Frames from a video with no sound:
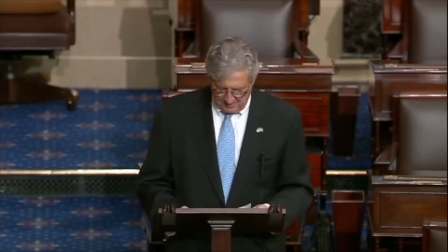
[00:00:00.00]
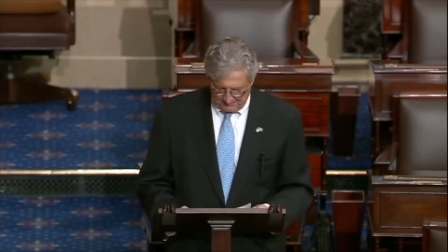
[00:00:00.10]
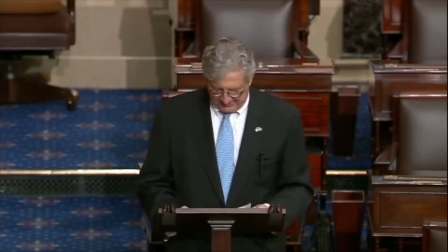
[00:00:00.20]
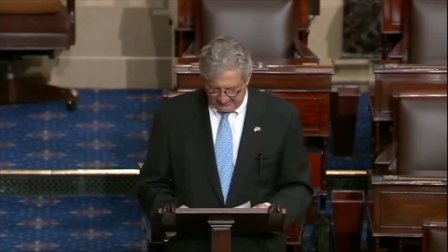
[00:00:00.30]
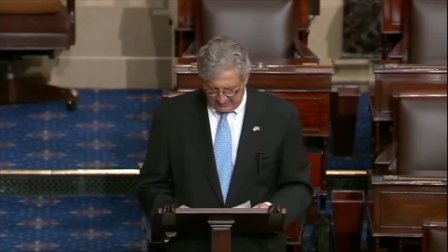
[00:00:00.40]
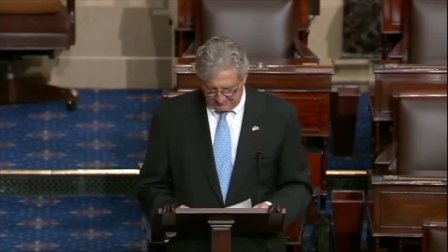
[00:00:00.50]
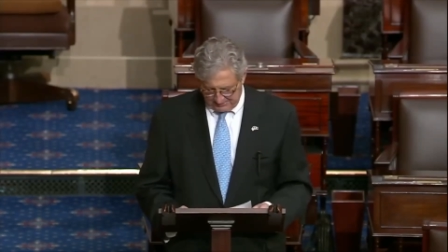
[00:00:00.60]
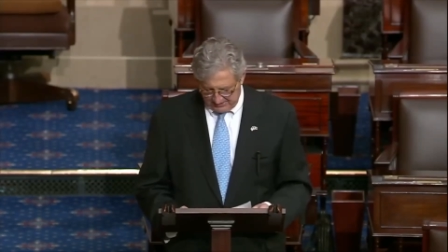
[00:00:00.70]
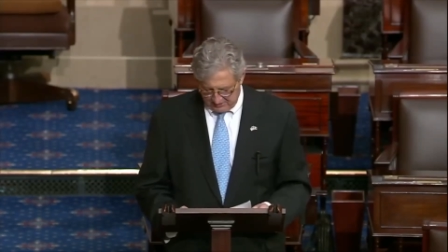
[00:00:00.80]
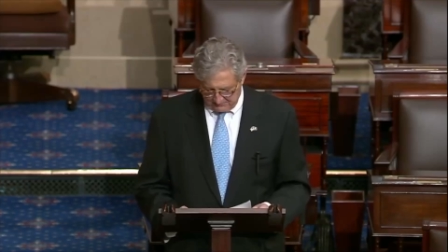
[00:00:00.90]
peanut
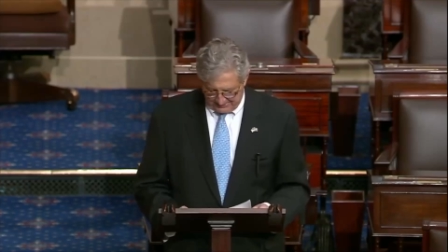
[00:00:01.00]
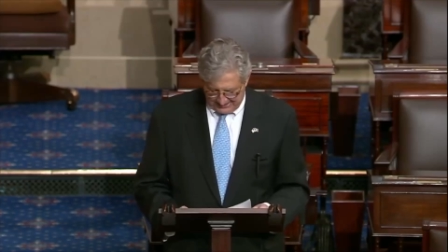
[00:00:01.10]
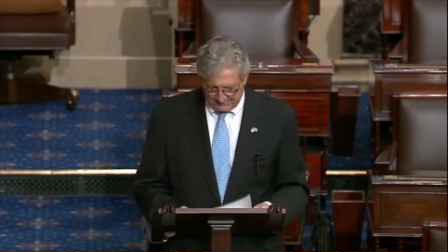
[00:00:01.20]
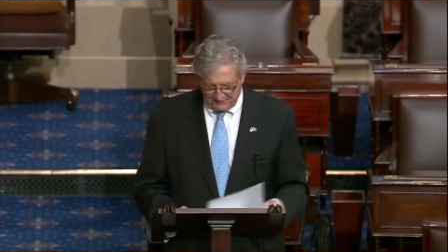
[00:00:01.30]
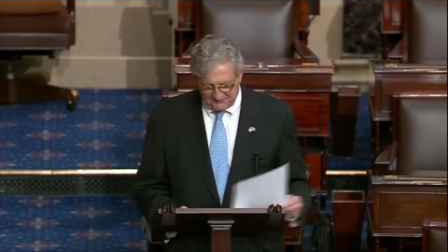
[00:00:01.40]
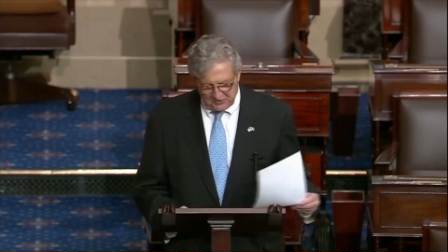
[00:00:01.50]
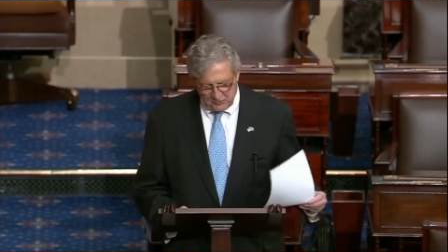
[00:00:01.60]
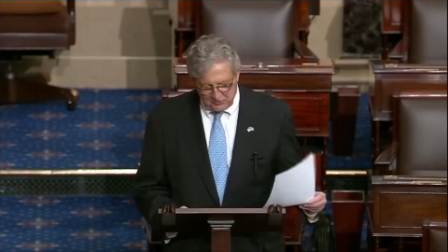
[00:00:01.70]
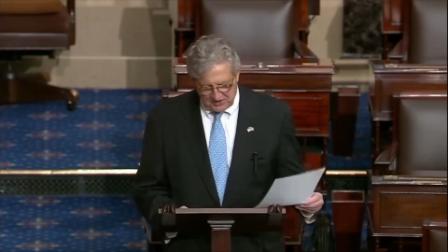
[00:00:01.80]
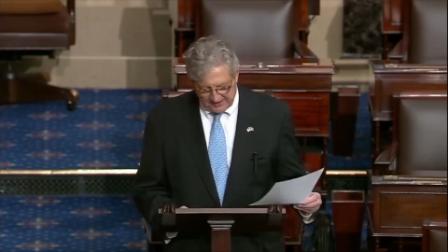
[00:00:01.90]
butter, baby
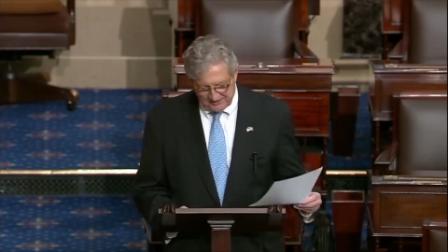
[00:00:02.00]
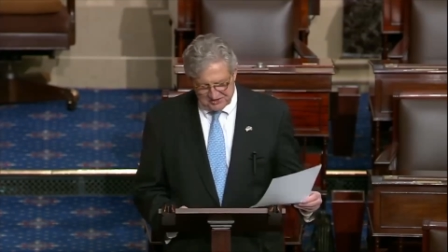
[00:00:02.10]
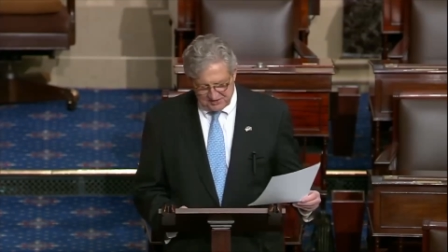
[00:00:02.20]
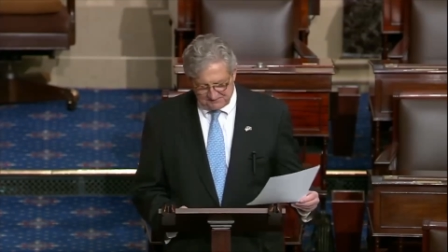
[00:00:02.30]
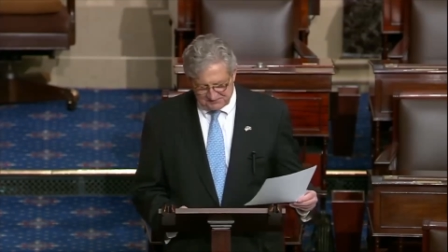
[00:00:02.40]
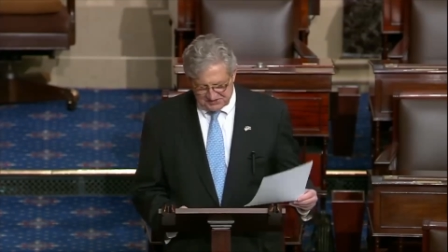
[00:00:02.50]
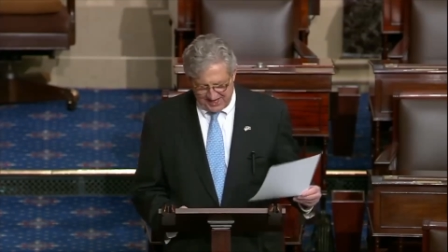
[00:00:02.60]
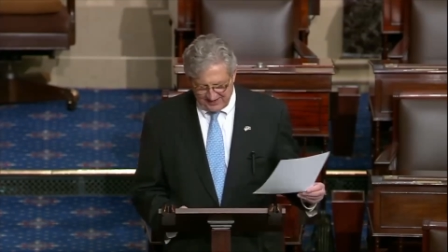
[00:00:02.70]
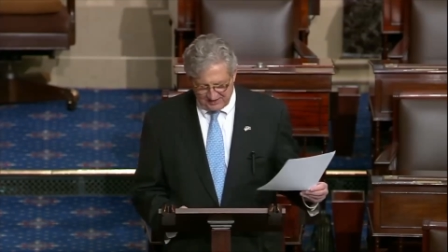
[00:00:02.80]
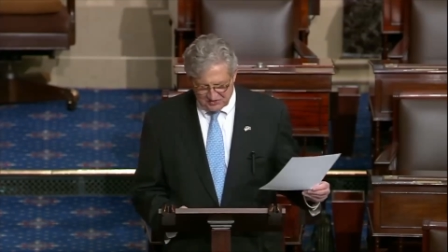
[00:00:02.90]
food, ketchup,
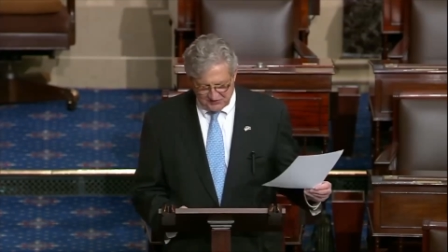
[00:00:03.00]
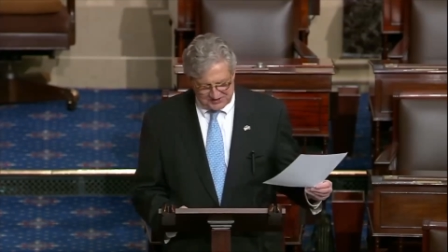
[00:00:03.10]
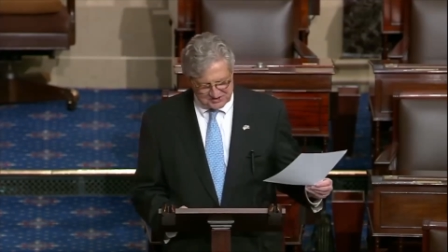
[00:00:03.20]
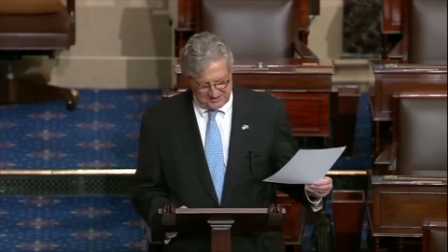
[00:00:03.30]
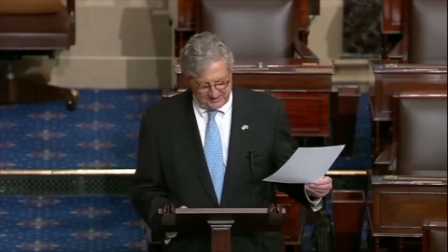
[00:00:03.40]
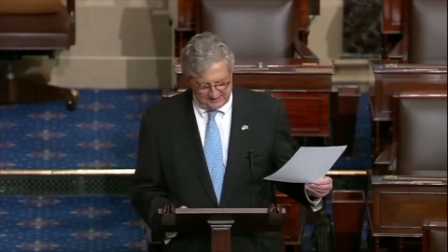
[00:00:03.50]
salad dressing.